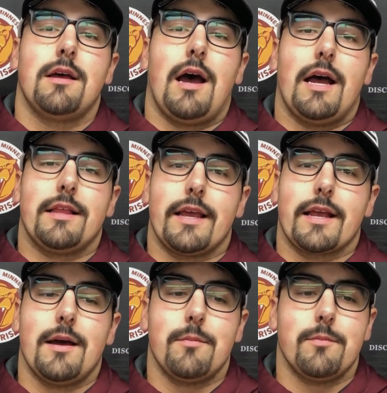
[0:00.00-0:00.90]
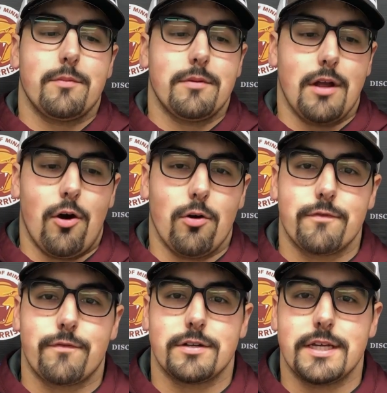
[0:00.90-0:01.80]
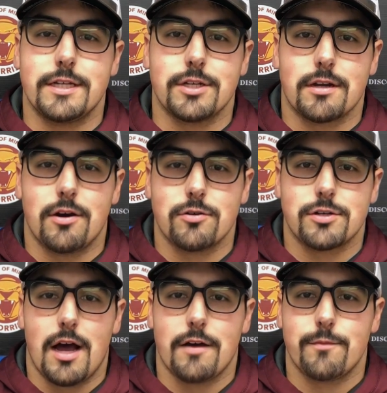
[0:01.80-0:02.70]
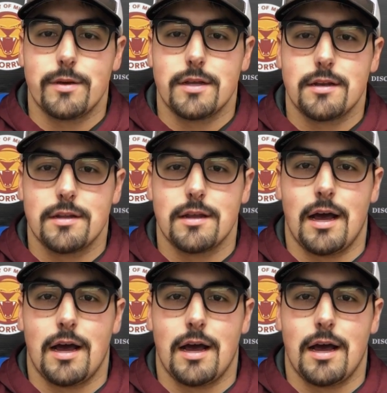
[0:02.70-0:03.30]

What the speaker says: I think I'm known for teaching Coach Hoffmann